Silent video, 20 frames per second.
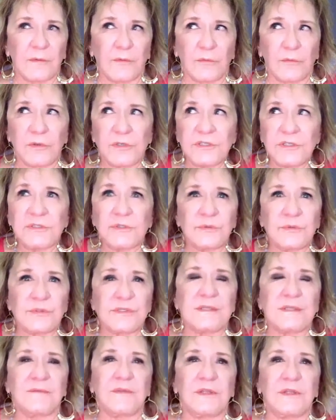We're
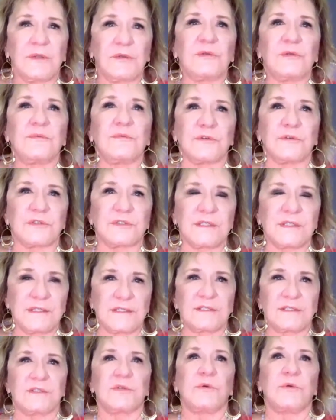students of the universe. This
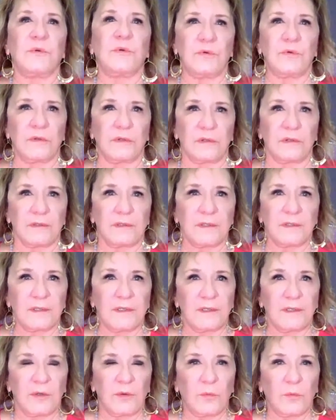is school.
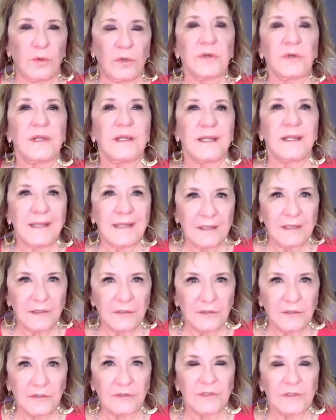We're
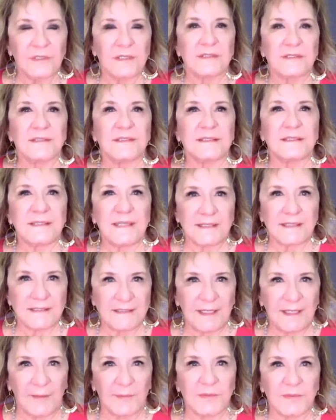here to take
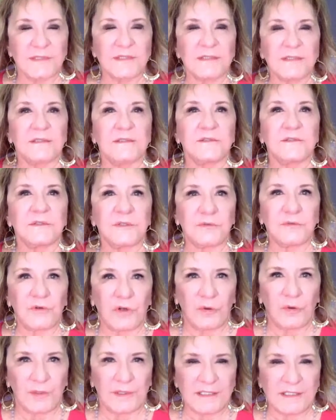steps to
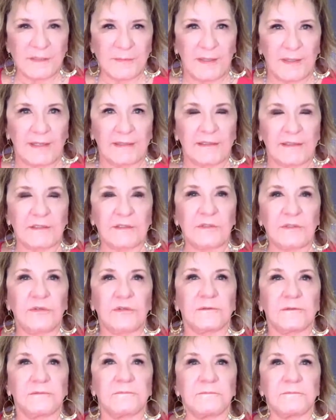grow and expand and
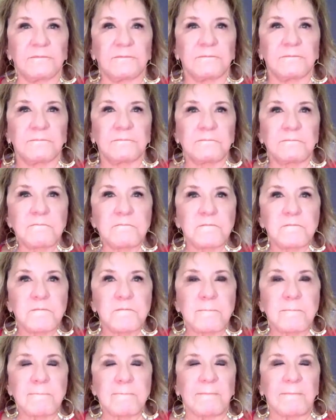learn.
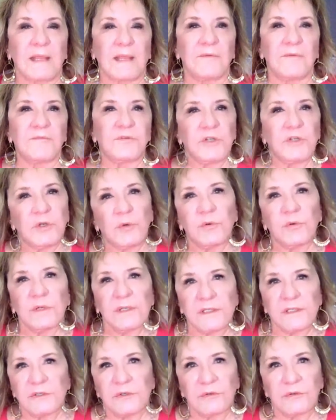If you're
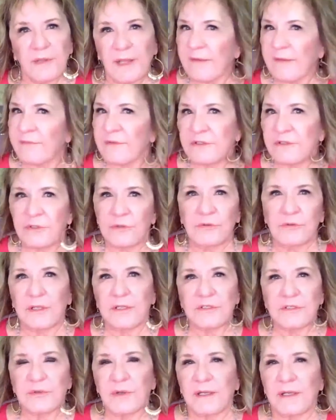in your life and you're
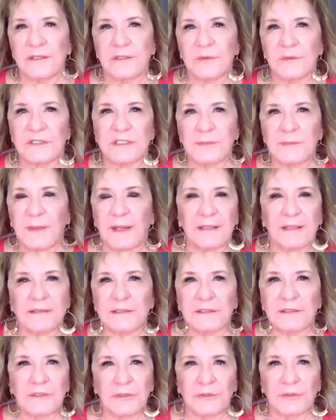not trying to expand
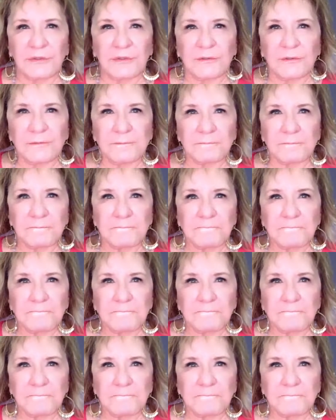and learn,